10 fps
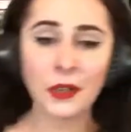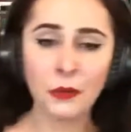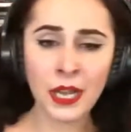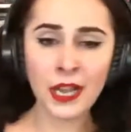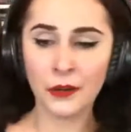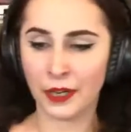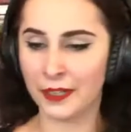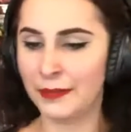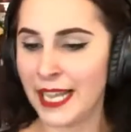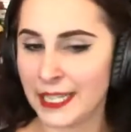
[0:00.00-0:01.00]
Woo!
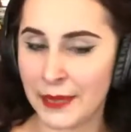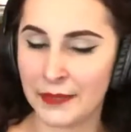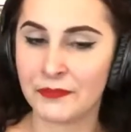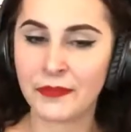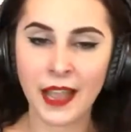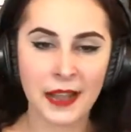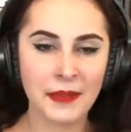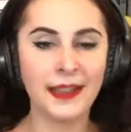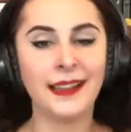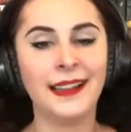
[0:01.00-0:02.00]
Bless me.
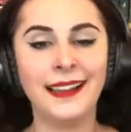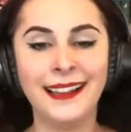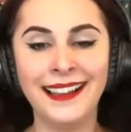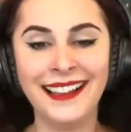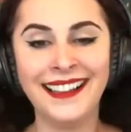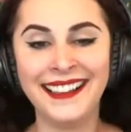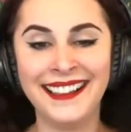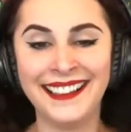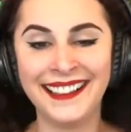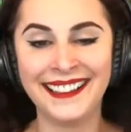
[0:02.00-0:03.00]

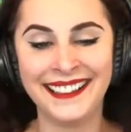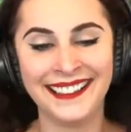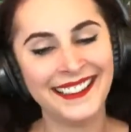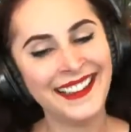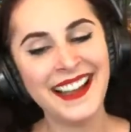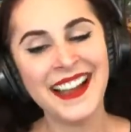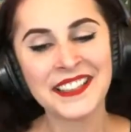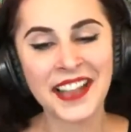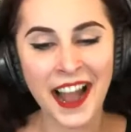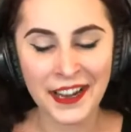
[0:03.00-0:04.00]
The
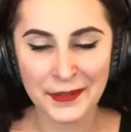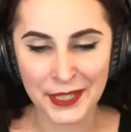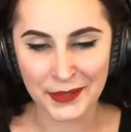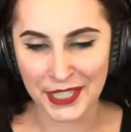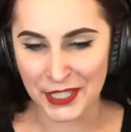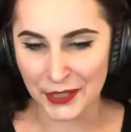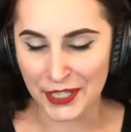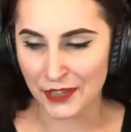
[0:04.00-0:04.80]
audiobook's really short.